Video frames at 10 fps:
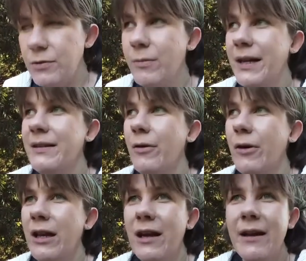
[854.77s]
quite
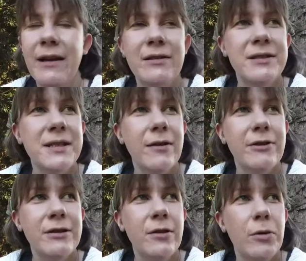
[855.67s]
early I
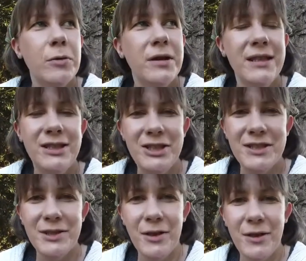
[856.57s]
discovered, no, she
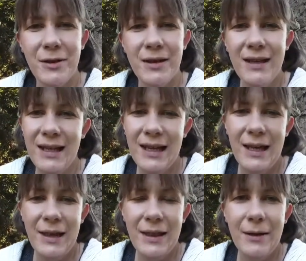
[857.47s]
is not
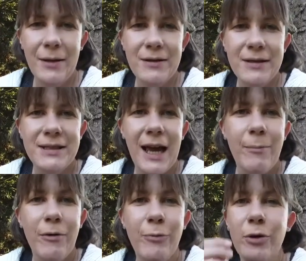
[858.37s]
the
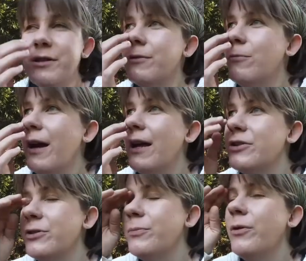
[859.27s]
type of person where I
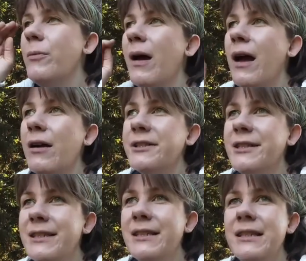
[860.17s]
should put my heart
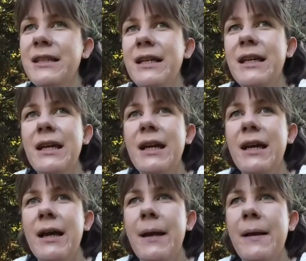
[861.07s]
in.
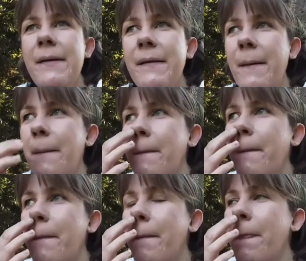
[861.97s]
And
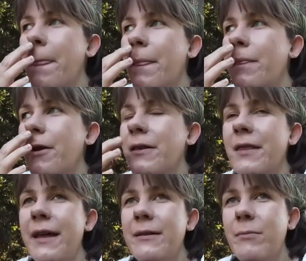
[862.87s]
not
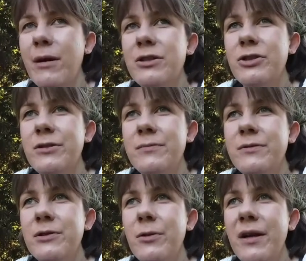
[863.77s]
that much.
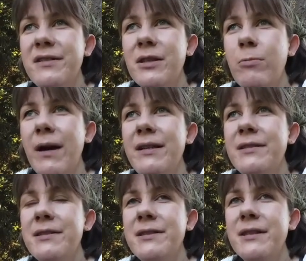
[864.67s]
So as
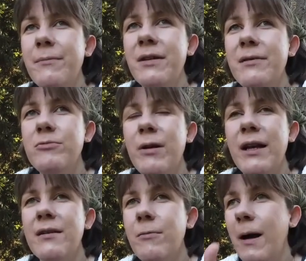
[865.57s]
acquaintance, and sometimes we
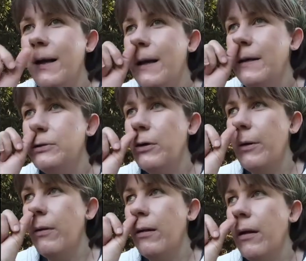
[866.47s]
had quite
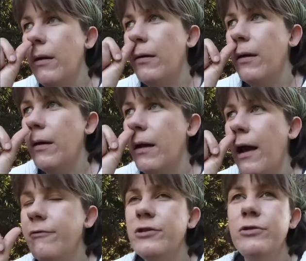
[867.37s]
enjoyable
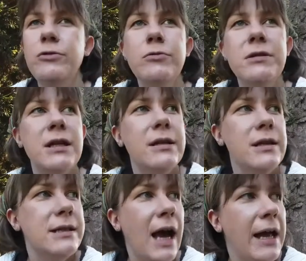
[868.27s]
afternoons
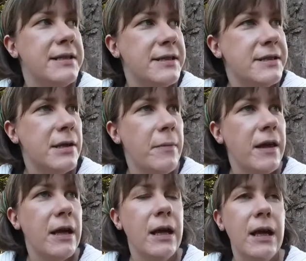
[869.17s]
and hikes and
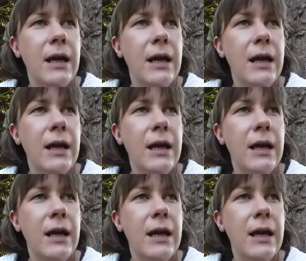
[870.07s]
something,